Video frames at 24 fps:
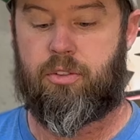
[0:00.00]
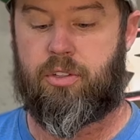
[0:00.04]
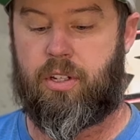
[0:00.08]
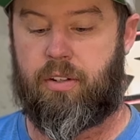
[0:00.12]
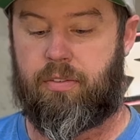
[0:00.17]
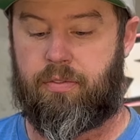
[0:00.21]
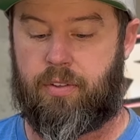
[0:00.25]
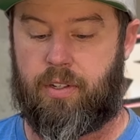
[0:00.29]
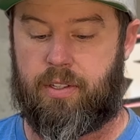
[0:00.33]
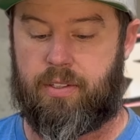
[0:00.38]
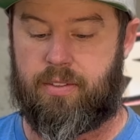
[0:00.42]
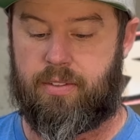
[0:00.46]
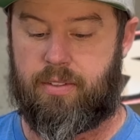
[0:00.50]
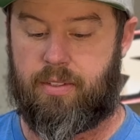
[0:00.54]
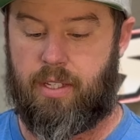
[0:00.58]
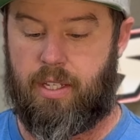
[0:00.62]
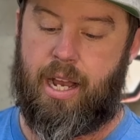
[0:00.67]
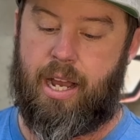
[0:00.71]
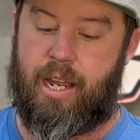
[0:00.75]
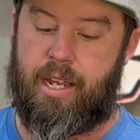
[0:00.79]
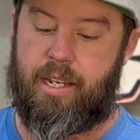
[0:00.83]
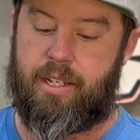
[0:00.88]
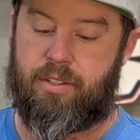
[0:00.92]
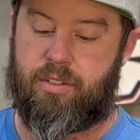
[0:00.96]
difference.
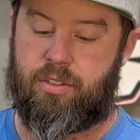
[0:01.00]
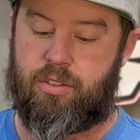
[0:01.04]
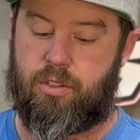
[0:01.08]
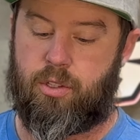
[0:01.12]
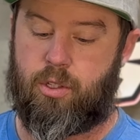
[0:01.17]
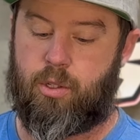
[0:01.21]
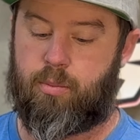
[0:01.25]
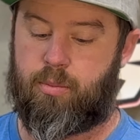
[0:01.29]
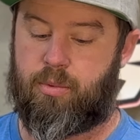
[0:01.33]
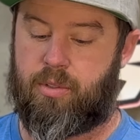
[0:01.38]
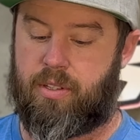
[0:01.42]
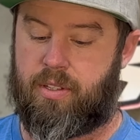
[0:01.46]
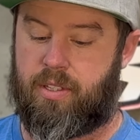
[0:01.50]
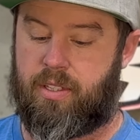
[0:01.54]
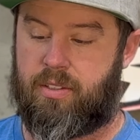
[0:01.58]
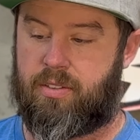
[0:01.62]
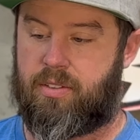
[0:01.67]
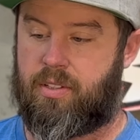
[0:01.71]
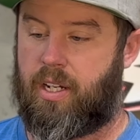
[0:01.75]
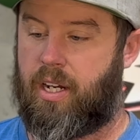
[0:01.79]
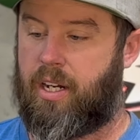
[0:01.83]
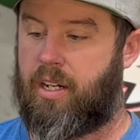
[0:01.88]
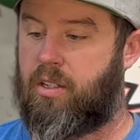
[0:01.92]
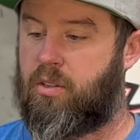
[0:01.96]
I assumed that these
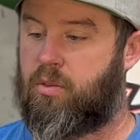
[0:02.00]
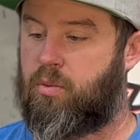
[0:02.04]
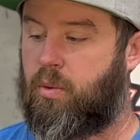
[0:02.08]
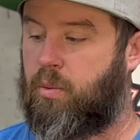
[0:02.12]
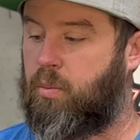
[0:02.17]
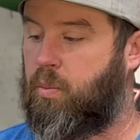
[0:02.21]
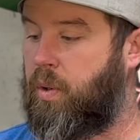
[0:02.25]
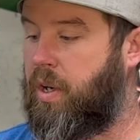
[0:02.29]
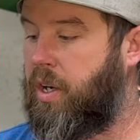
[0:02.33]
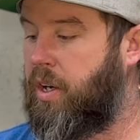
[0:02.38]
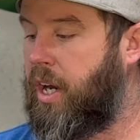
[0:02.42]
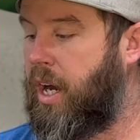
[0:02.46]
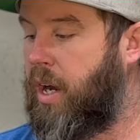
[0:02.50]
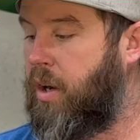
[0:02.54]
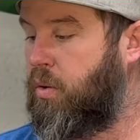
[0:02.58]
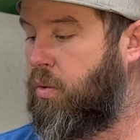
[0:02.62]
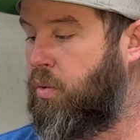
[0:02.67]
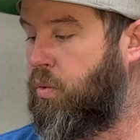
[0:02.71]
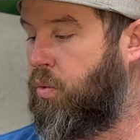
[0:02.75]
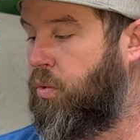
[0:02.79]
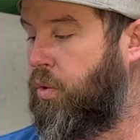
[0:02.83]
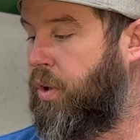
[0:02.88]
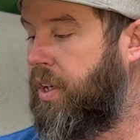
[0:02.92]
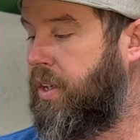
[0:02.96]
tires would wear out
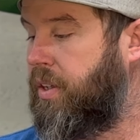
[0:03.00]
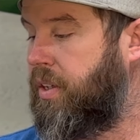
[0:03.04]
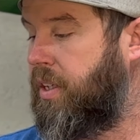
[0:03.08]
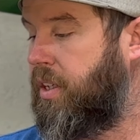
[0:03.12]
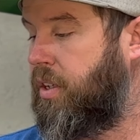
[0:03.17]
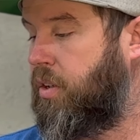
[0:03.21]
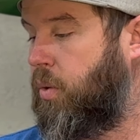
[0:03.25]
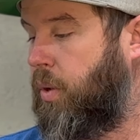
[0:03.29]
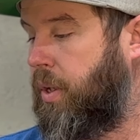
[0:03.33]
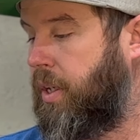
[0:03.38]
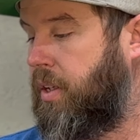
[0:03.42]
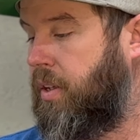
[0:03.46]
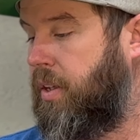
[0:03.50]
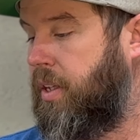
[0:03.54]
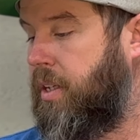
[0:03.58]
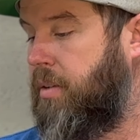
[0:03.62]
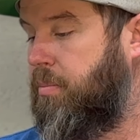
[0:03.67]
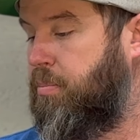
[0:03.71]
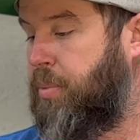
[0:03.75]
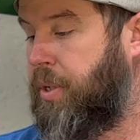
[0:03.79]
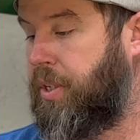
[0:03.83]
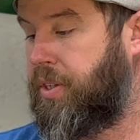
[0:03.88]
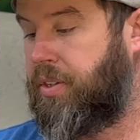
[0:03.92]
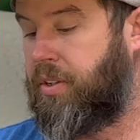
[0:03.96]
really quickly,
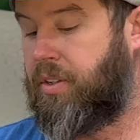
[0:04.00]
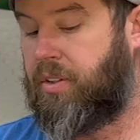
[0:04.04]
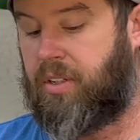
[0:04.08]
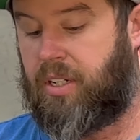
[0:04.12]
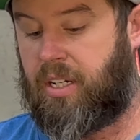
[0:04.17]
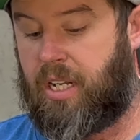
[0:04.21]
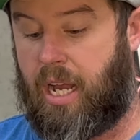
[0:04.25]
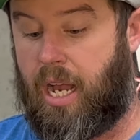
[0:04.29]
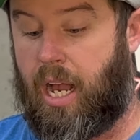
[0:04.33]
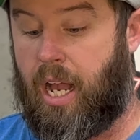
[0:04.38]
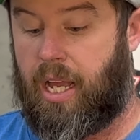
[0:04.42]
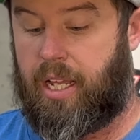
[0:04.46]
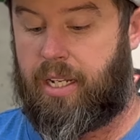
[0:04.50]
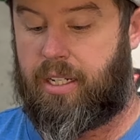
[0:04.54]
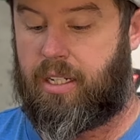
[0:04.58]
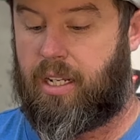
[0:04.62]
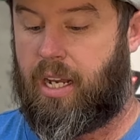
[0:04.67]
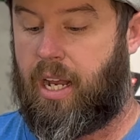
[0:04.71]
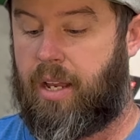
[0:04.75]
but they're not.